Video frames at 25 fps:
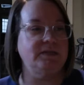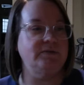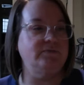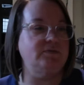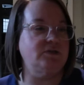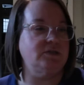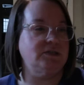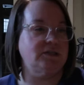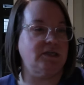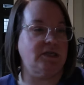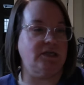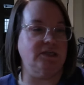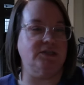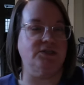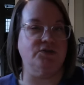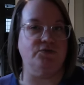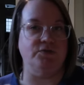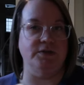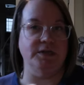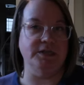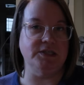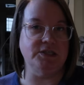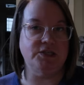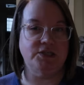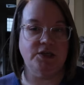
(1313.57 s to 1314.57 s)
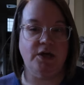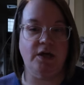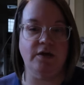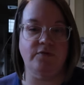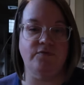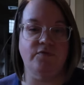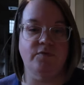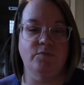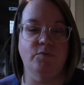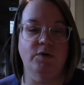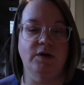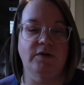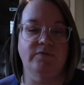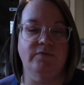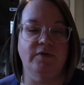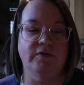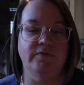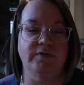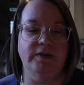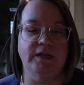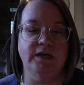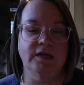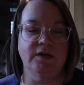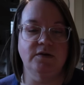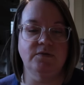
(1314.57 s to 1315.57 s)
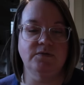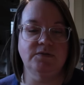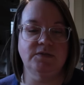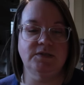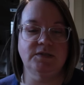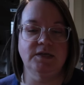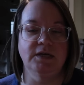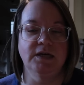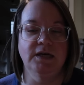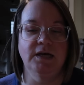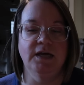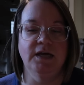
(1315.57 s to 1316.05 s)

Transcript: even just like a screenshot from one of our videos,